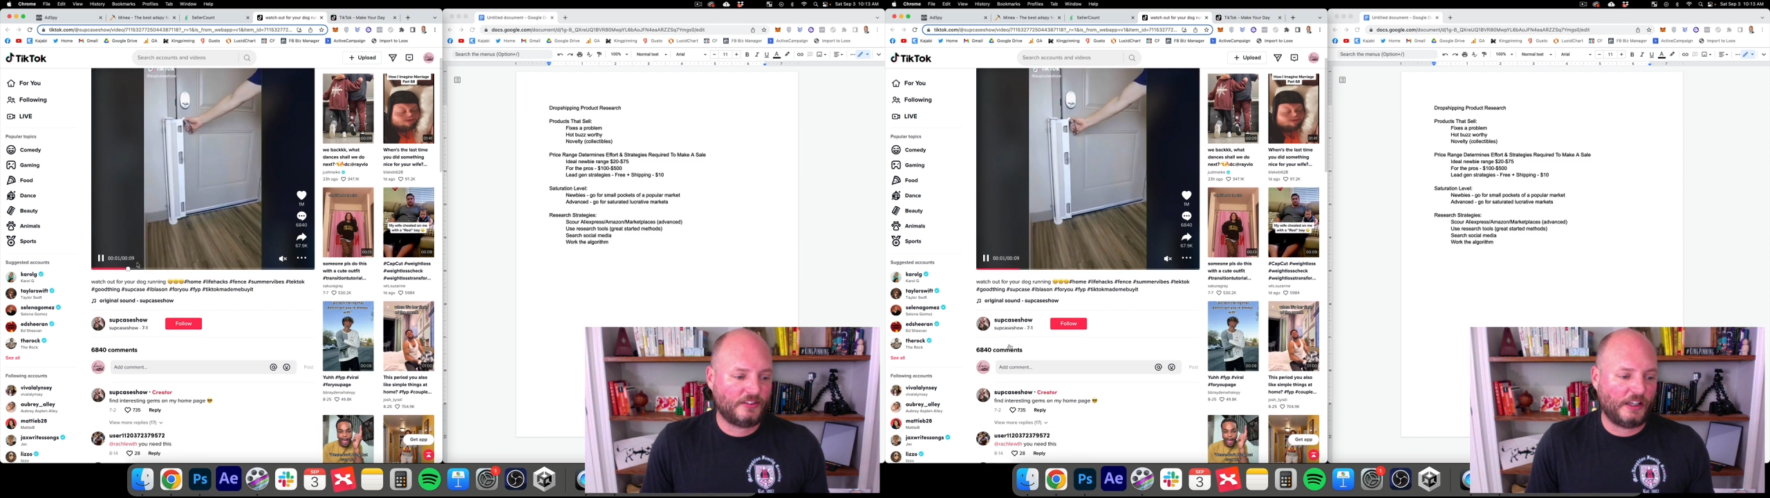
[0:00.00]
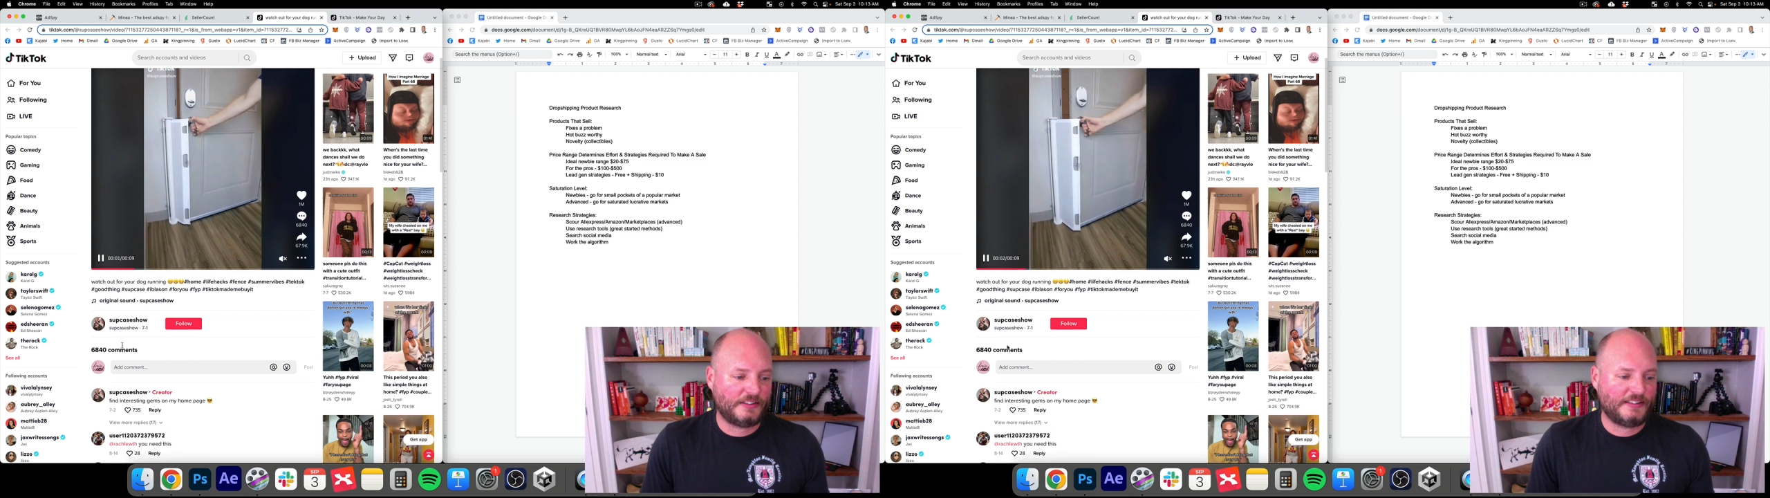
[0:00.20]

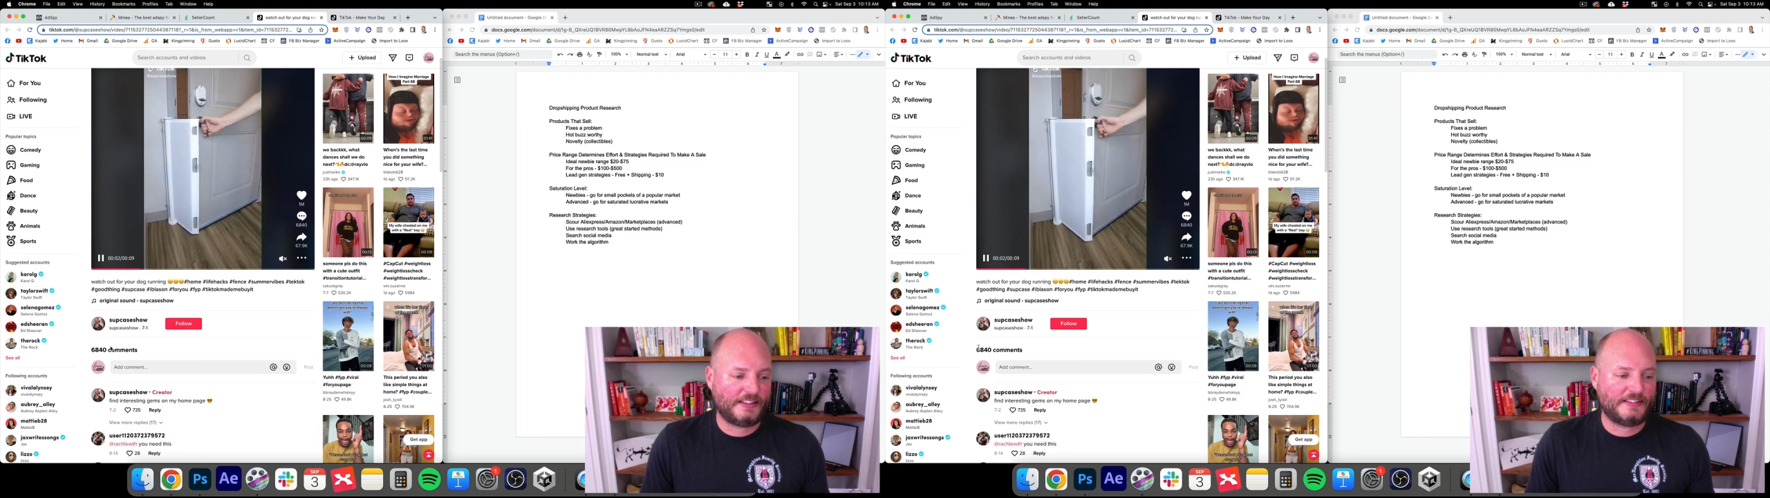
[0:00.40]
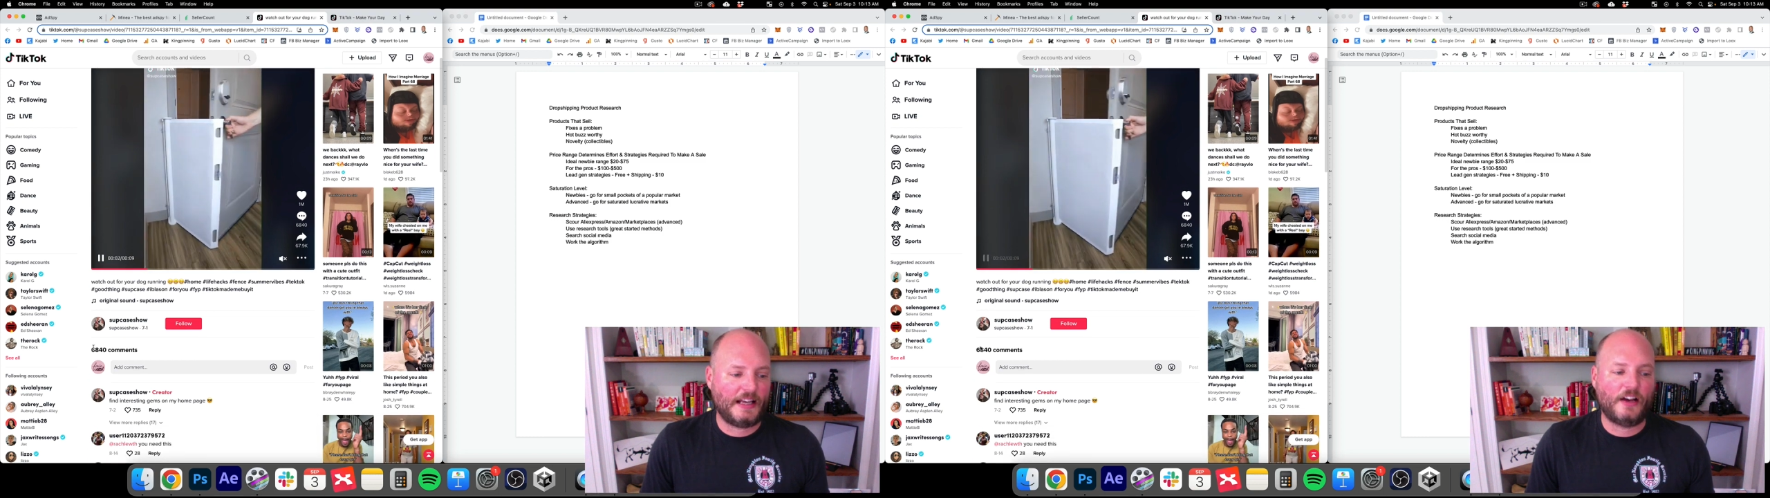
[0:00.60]
You got
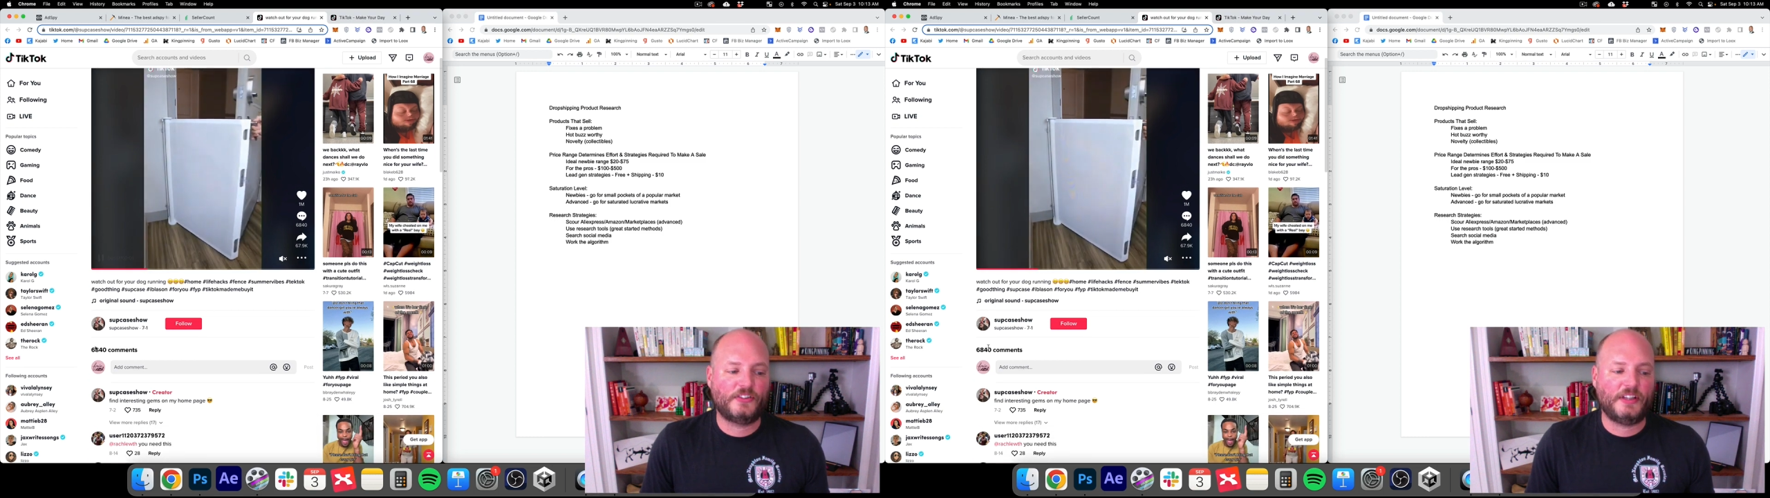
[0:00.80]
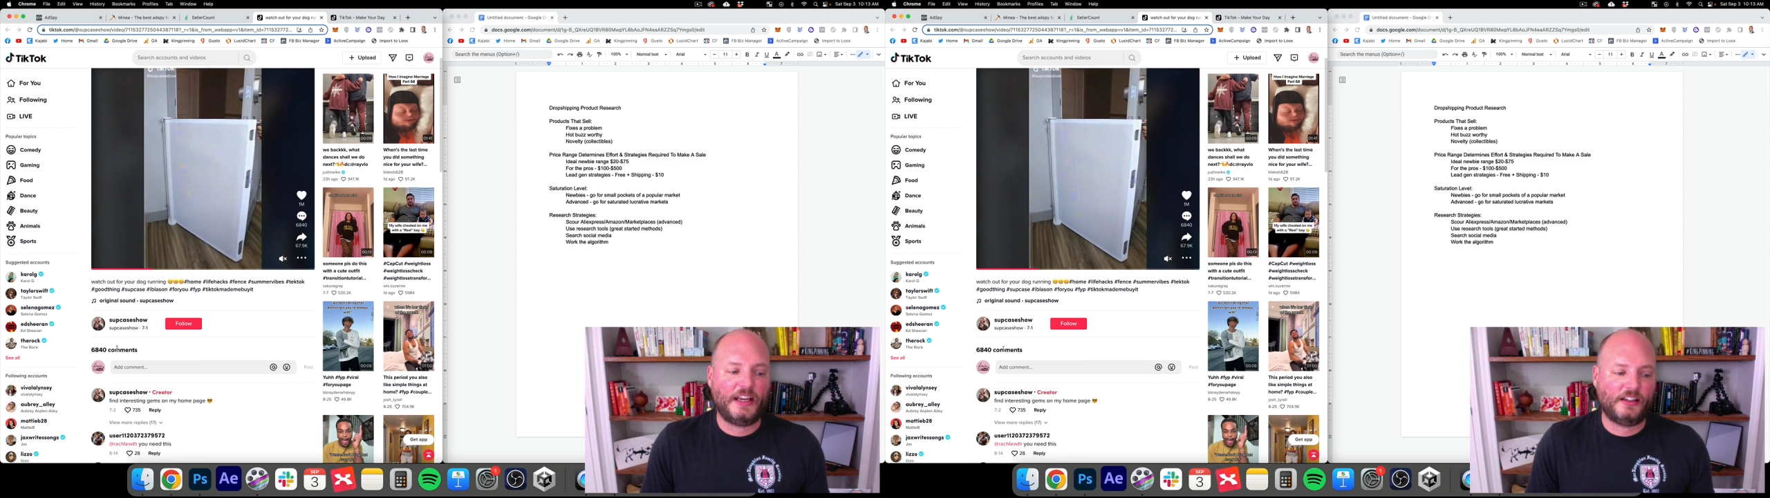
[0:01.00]

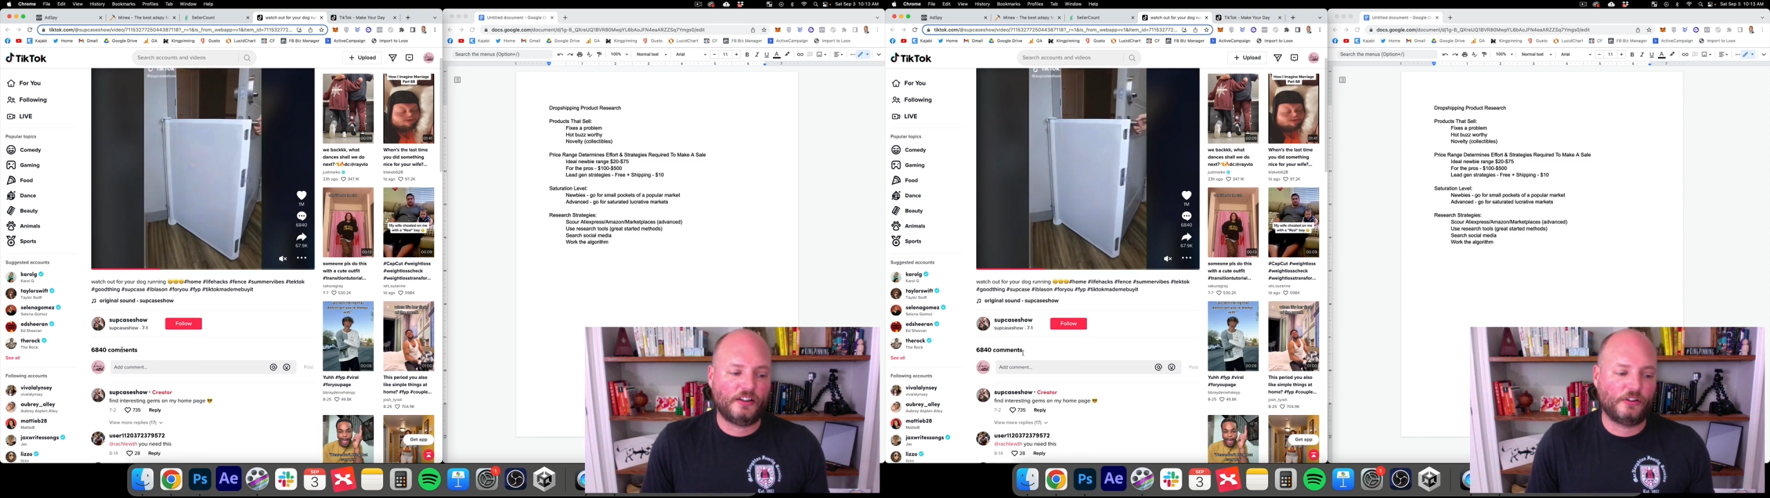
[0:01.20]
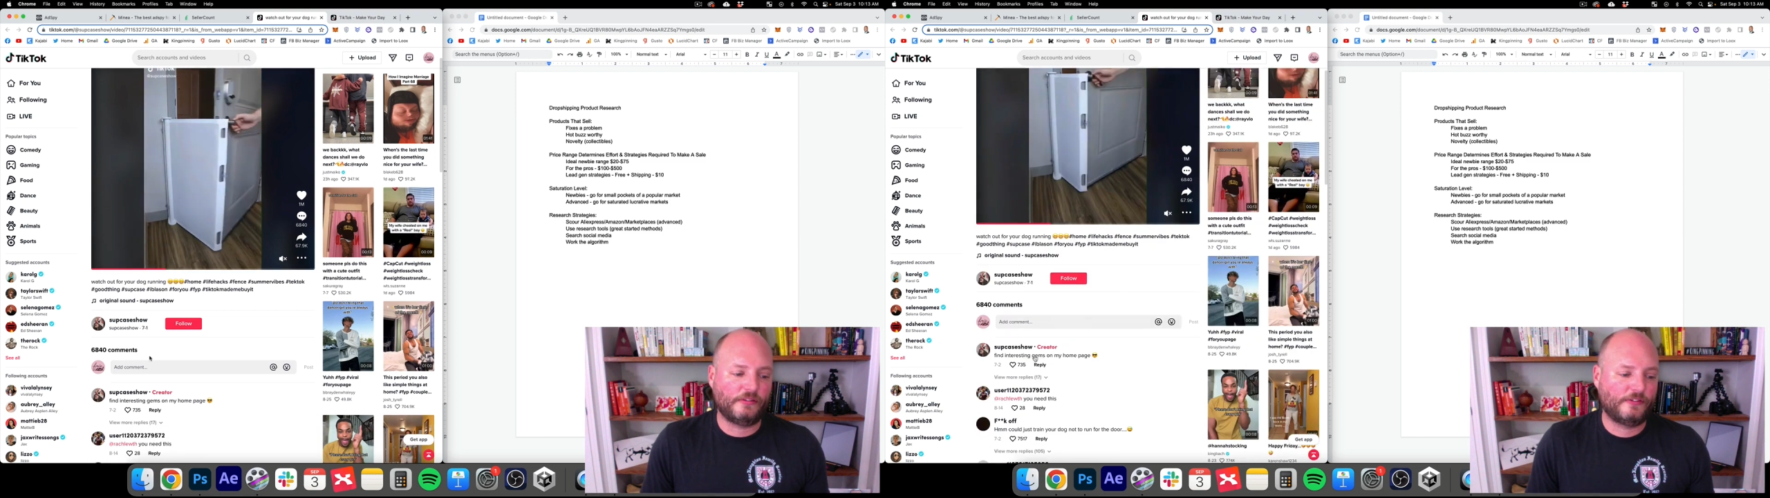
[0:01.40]

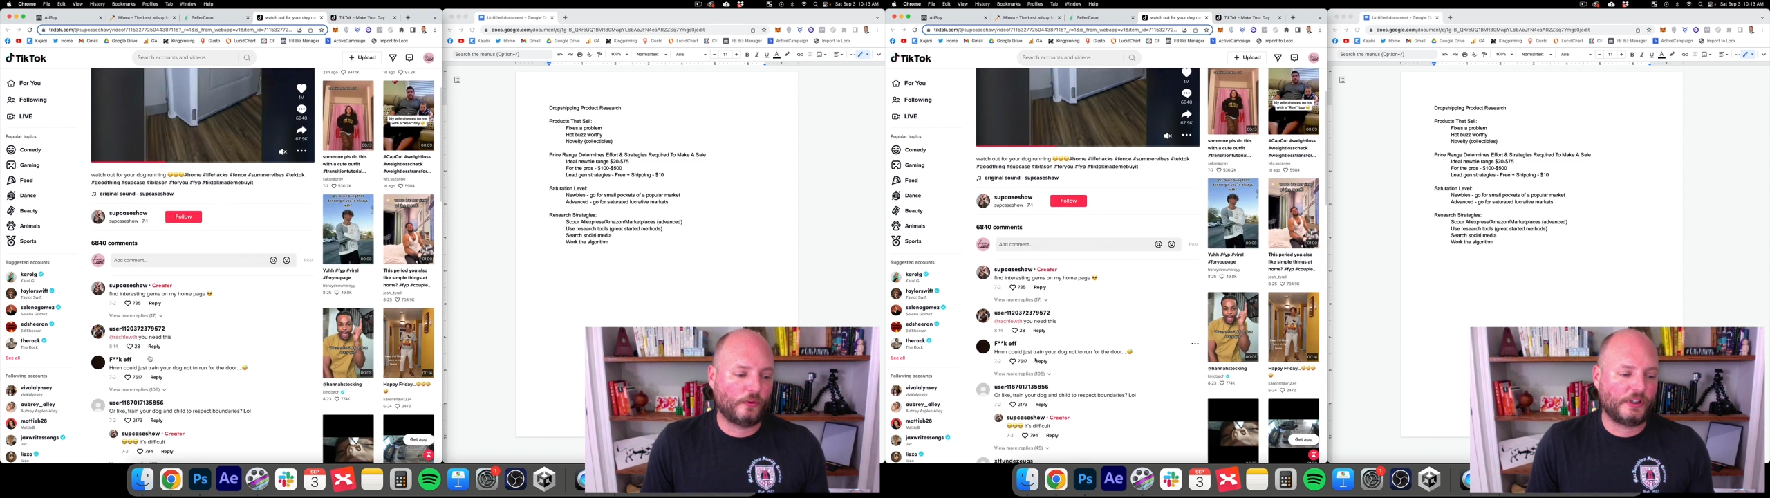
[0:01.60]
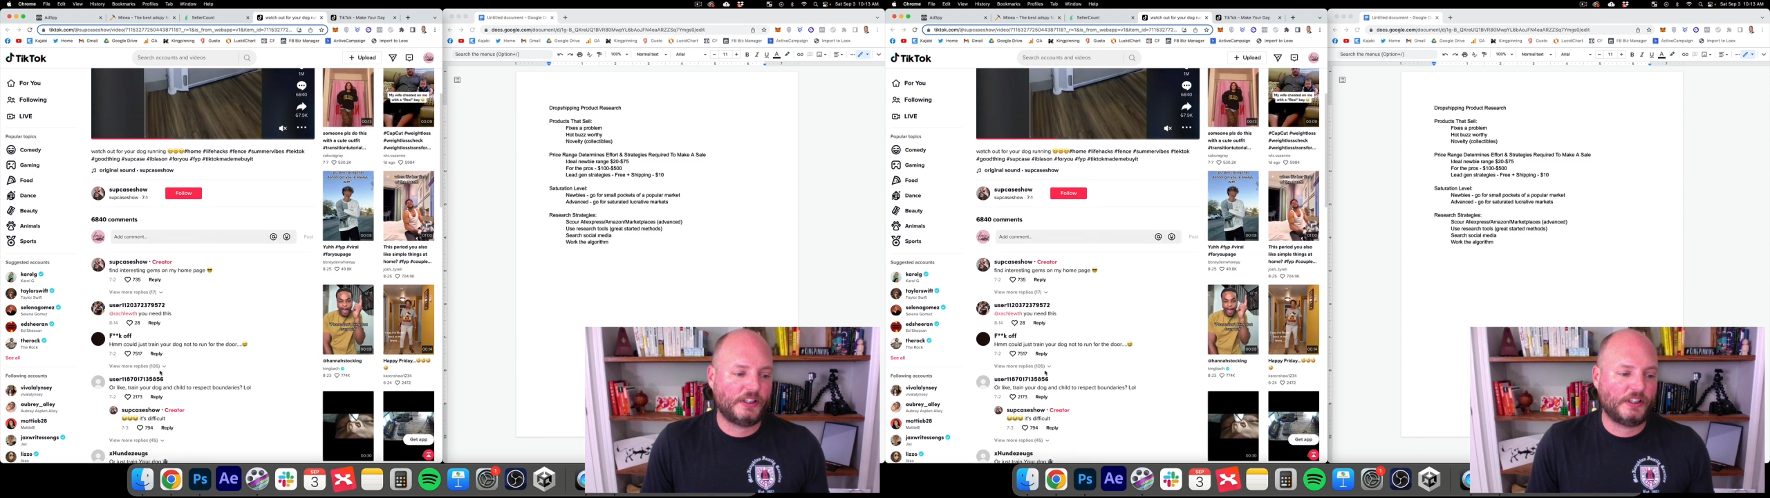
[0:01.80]
6,840